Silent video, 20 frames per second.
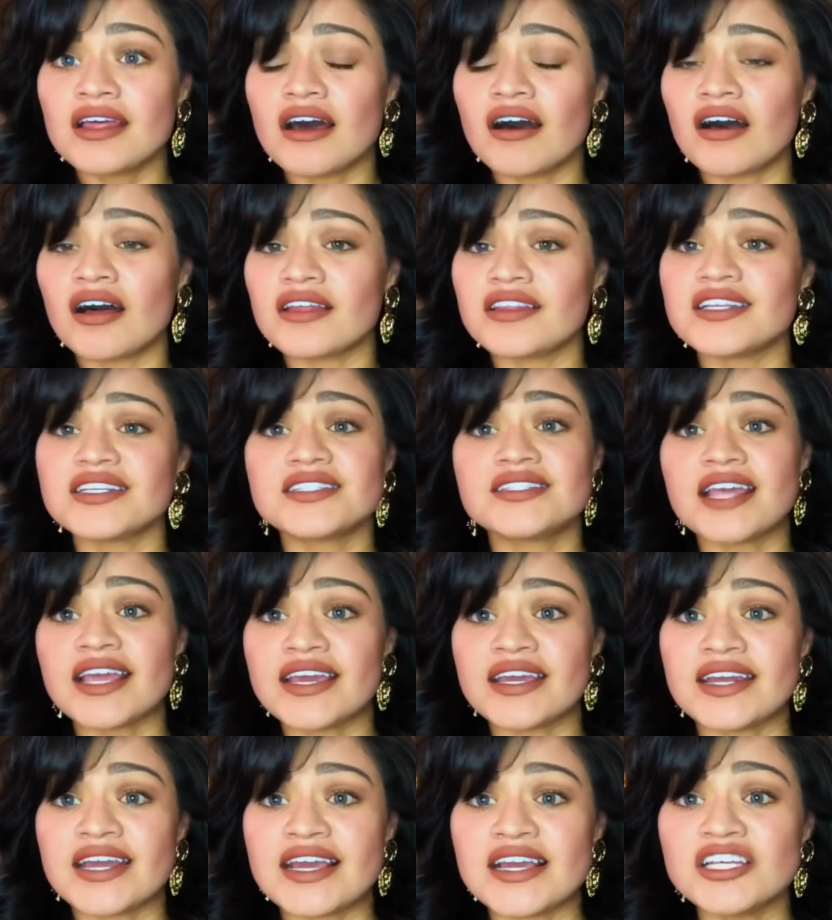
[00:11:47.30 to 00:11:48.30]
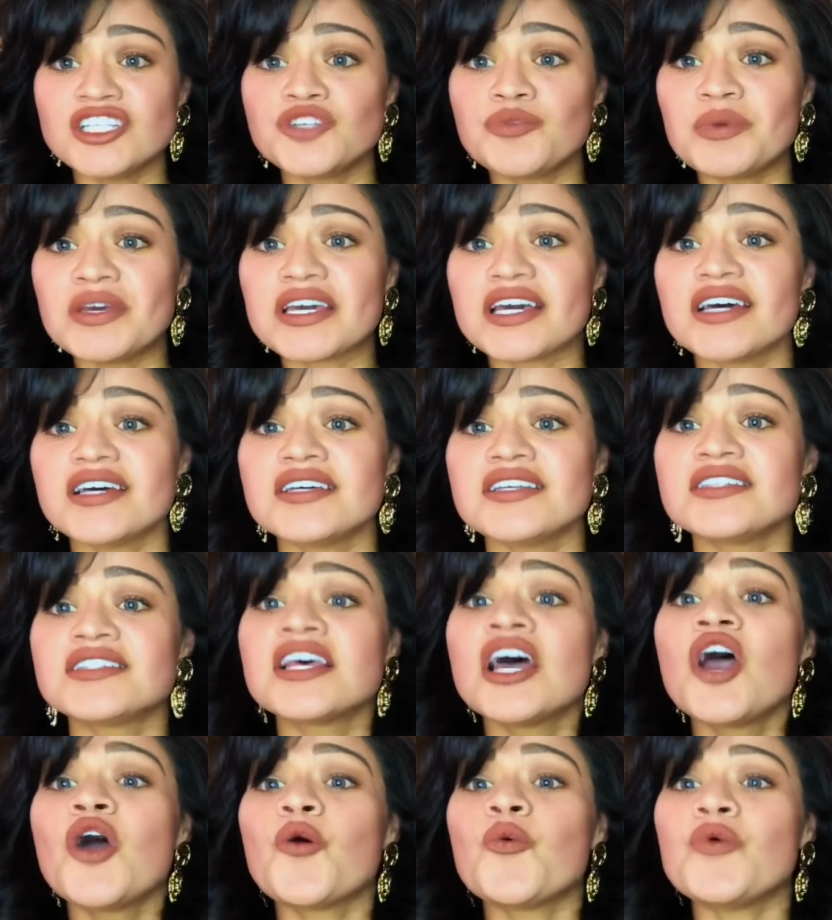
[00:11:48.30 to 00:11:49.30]
this day and age, because
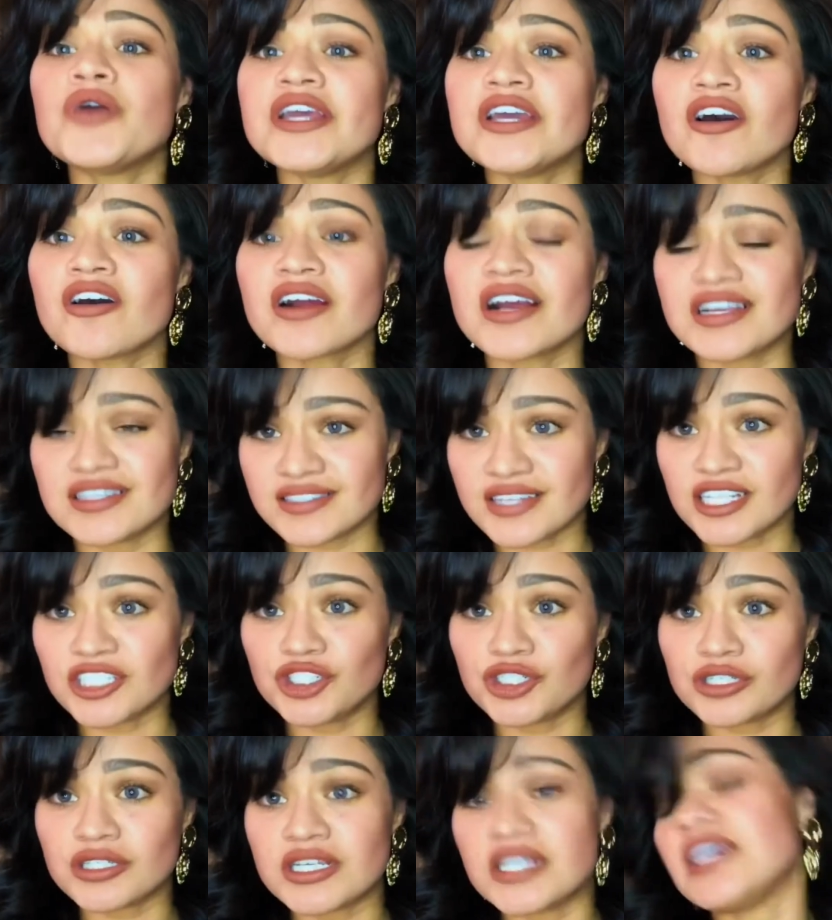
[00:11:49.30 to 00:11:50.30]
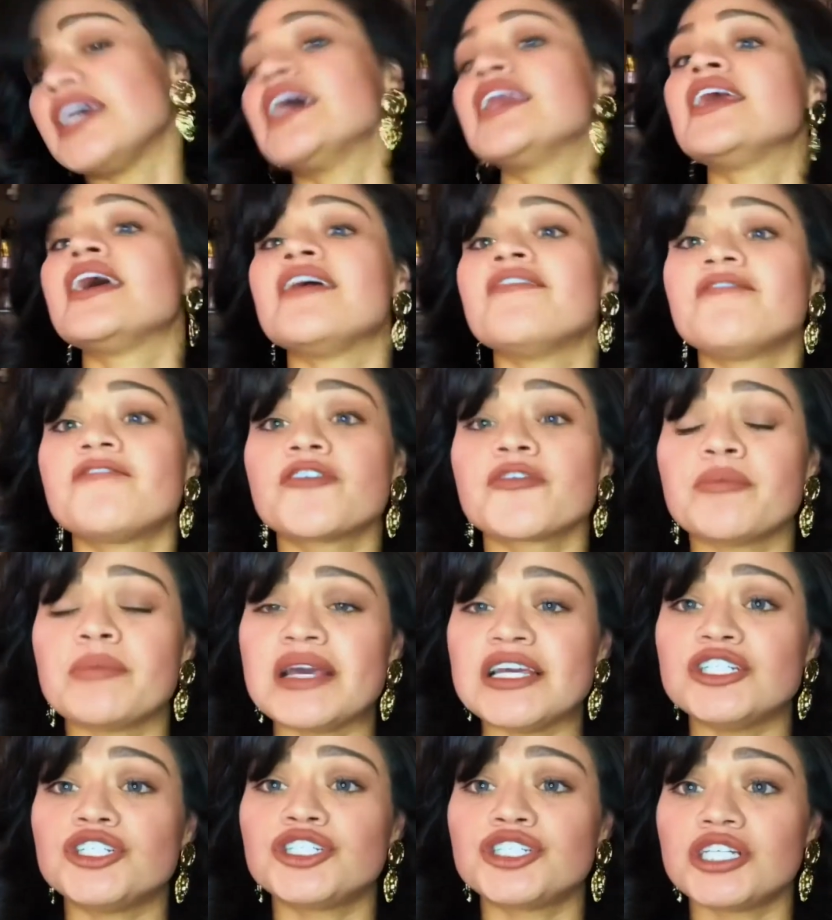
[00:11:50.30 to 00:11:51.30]
we are essentially an
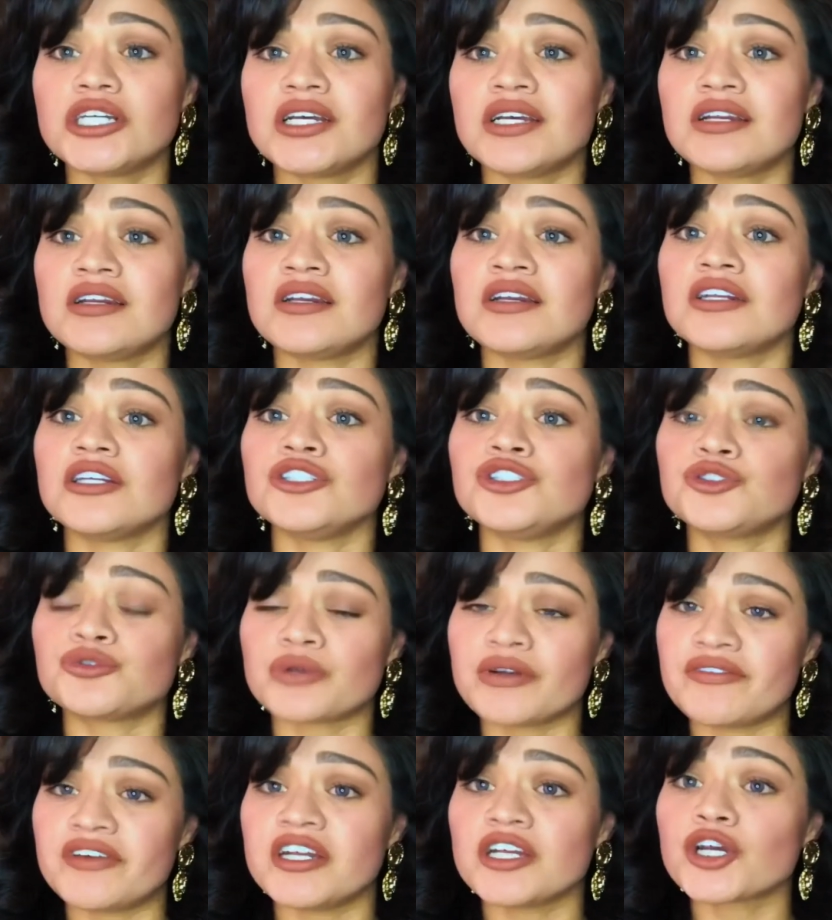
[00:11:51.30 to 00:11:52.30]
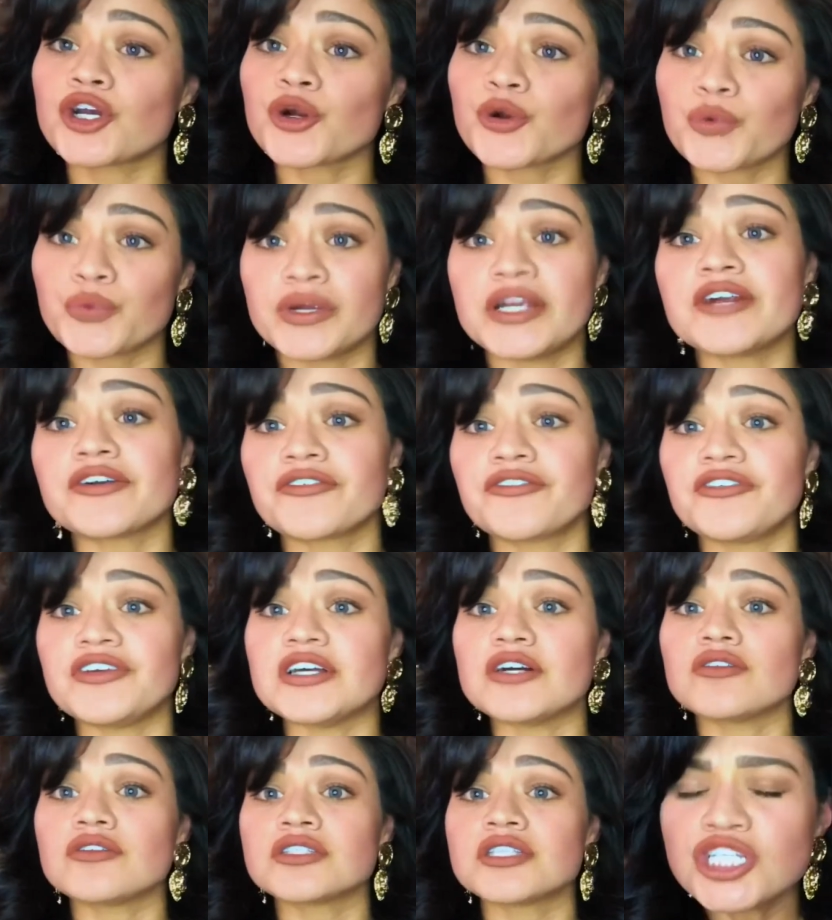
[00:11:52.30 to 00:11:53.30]
information-driven career field.